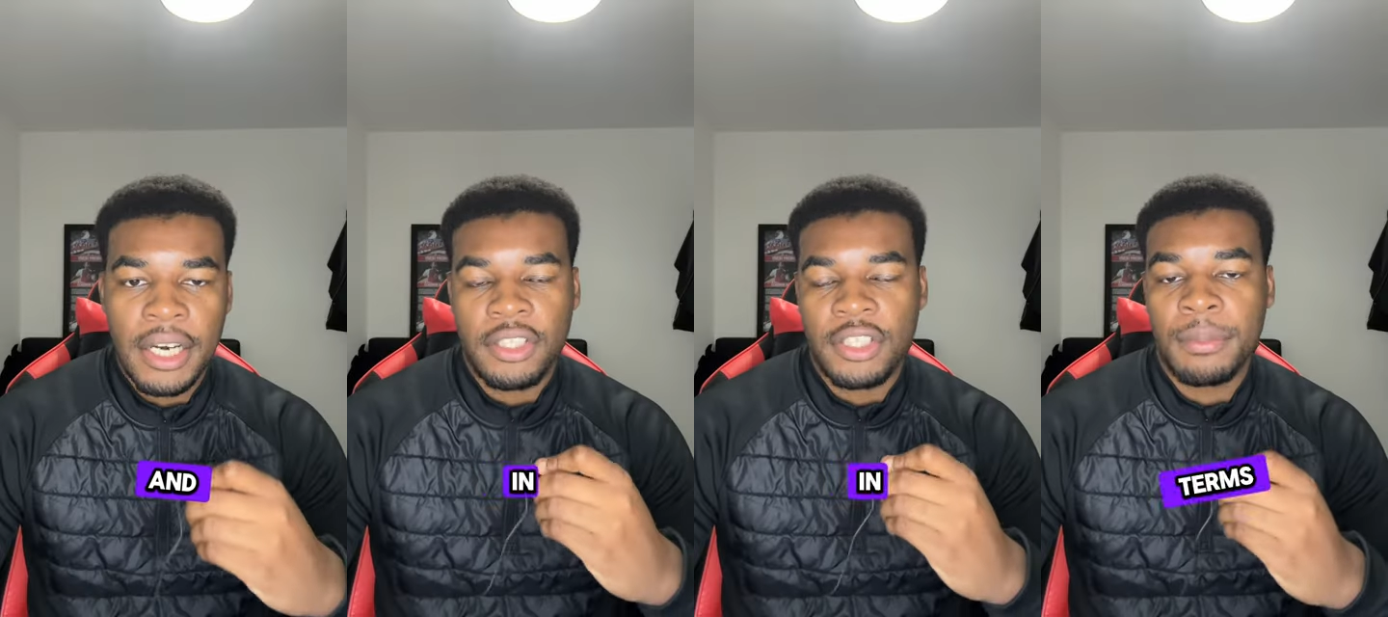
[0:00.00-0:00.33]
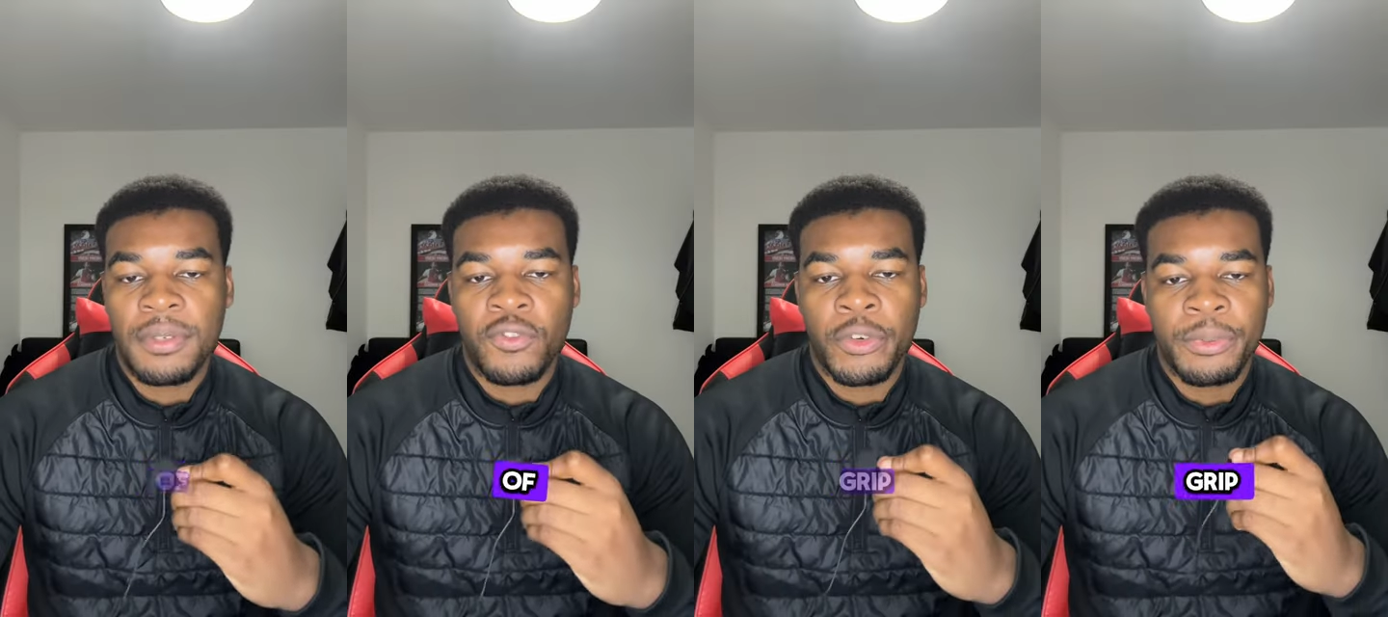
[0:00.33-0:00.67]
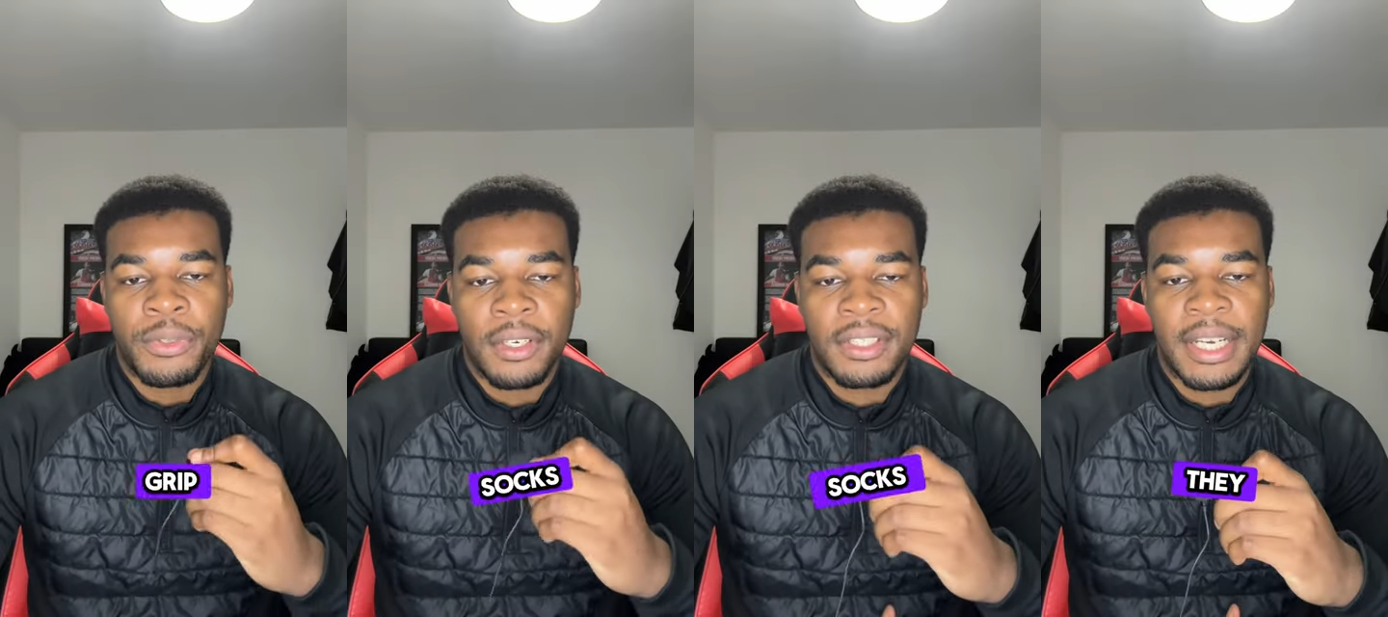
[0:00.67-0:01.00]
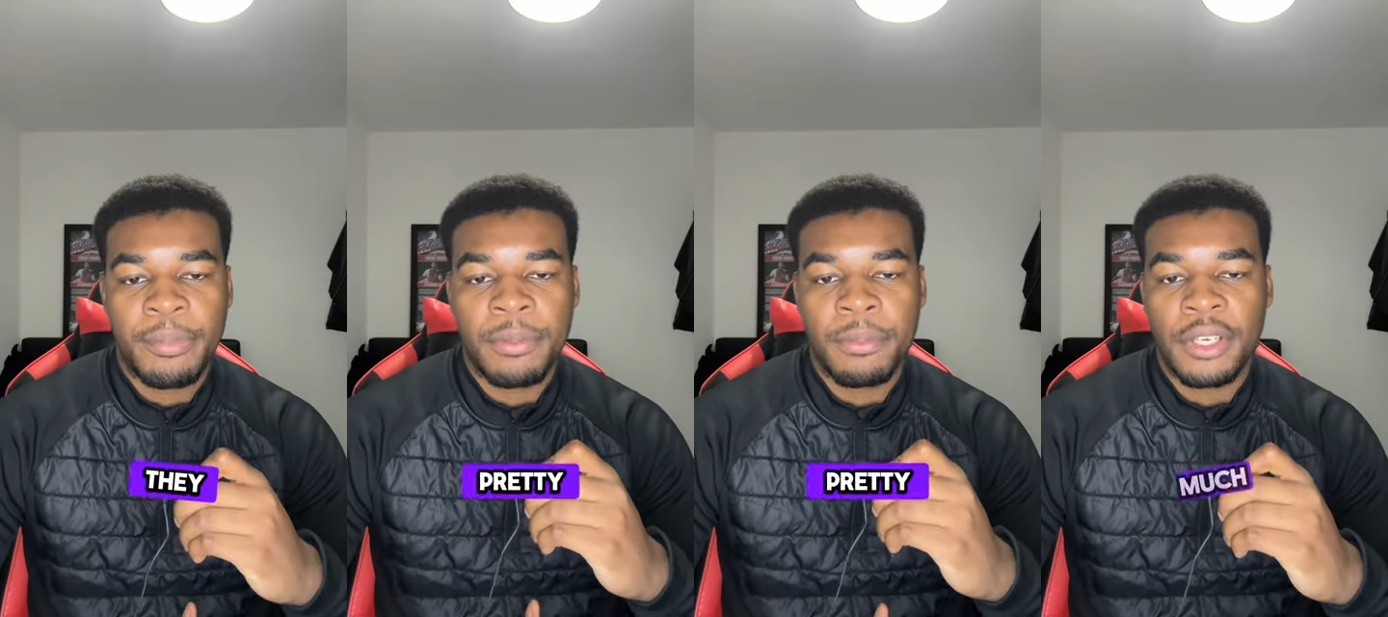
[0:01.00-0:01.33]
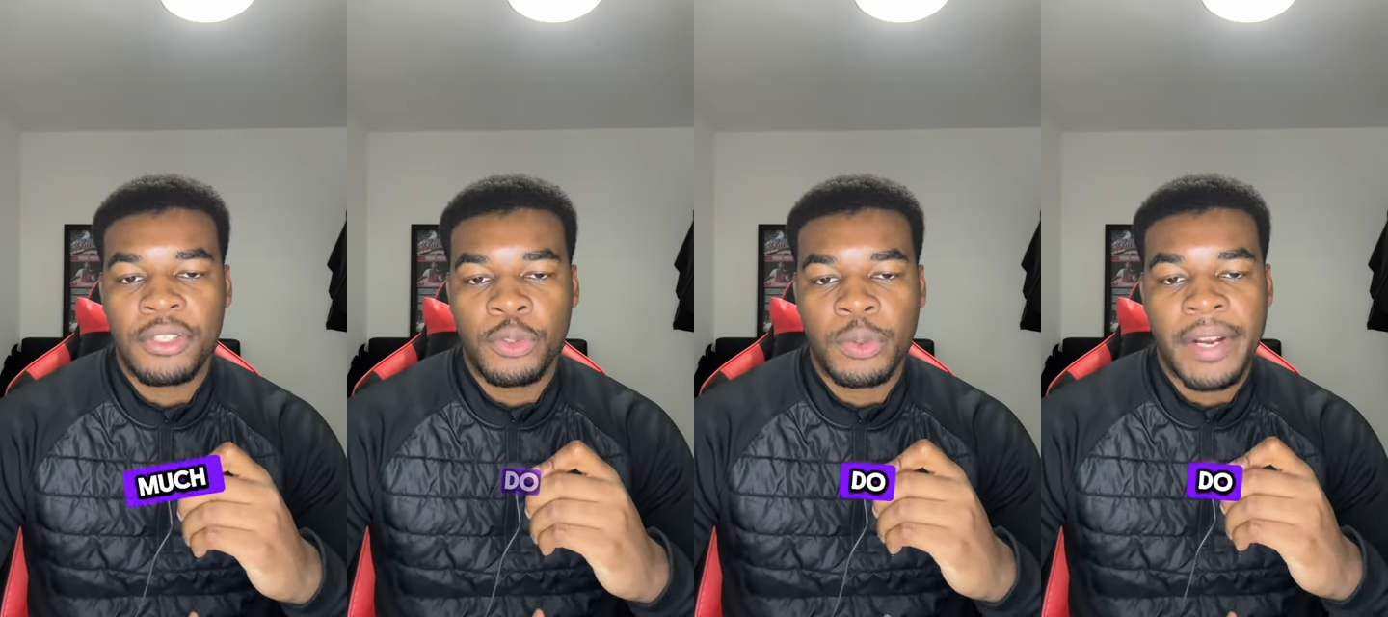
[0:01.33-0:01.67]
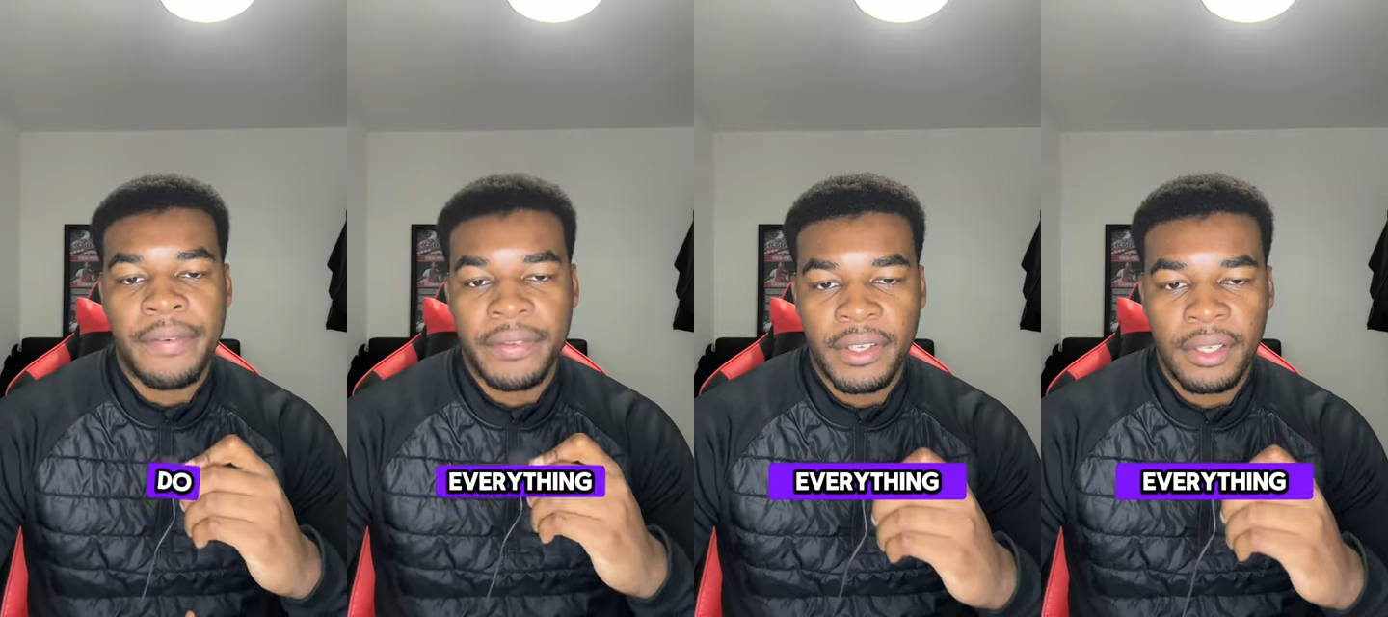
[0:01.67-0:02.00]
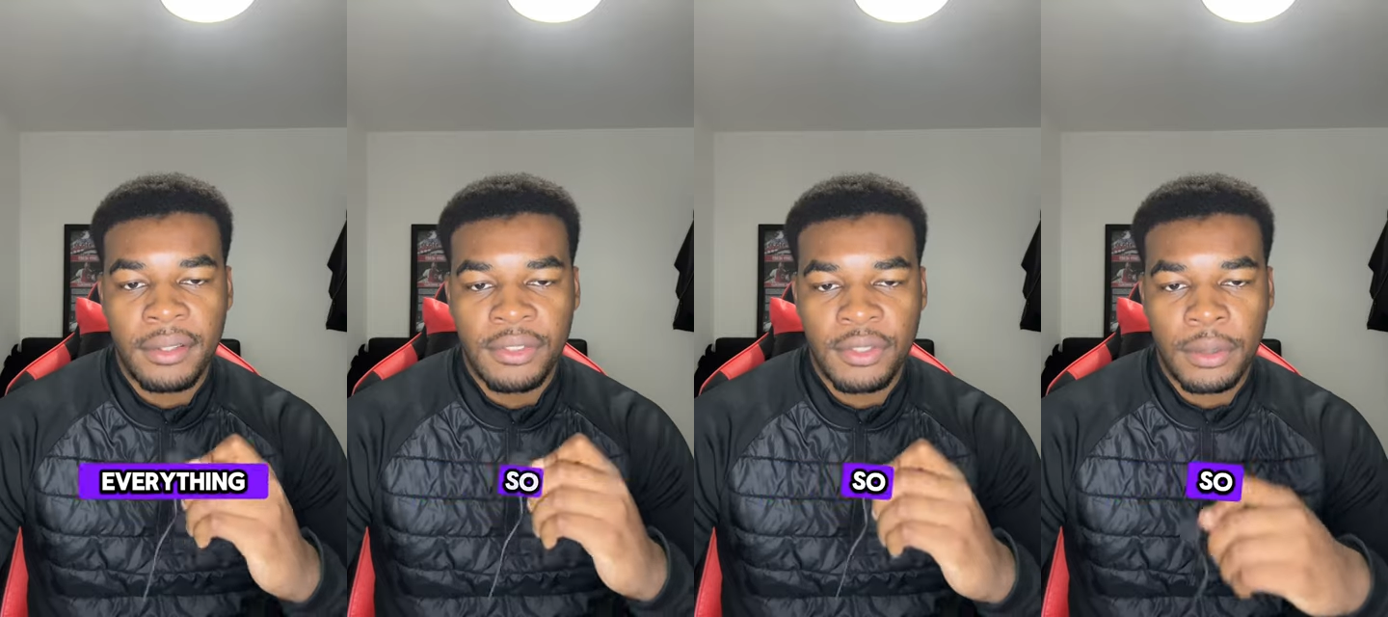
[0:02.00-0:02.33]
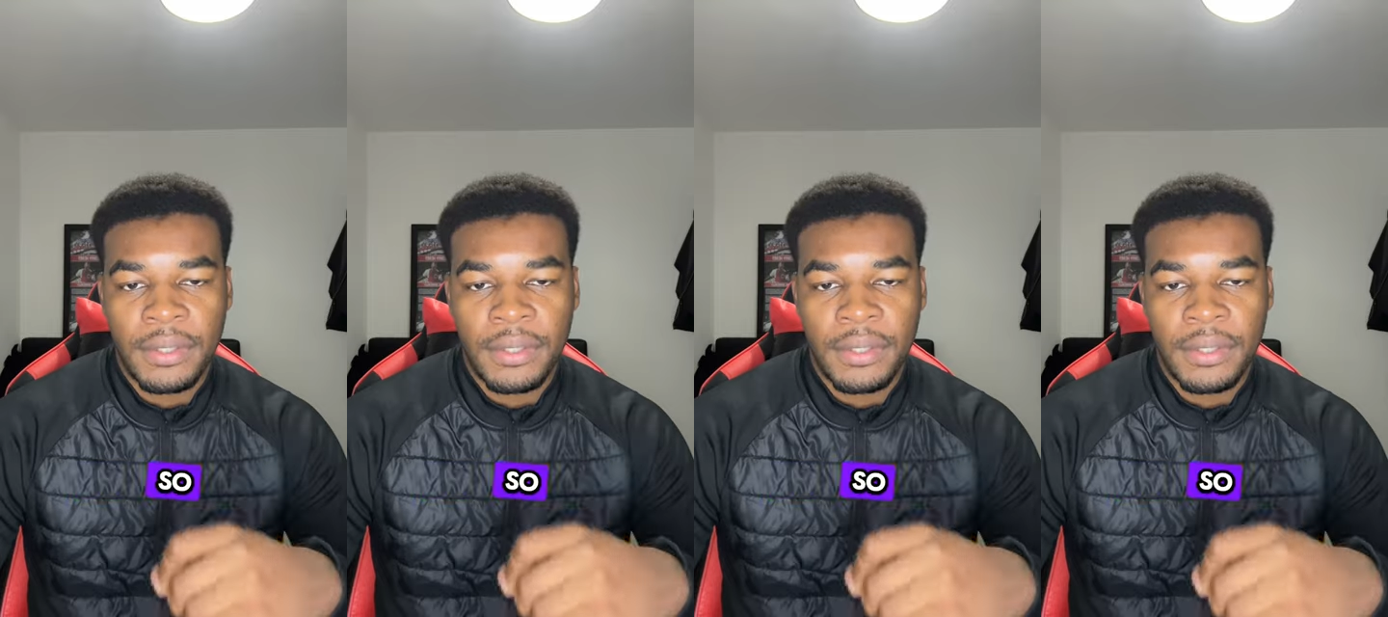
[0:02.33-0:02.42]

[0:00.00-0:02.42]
And in terms of grip socks, they pretty much do everything. So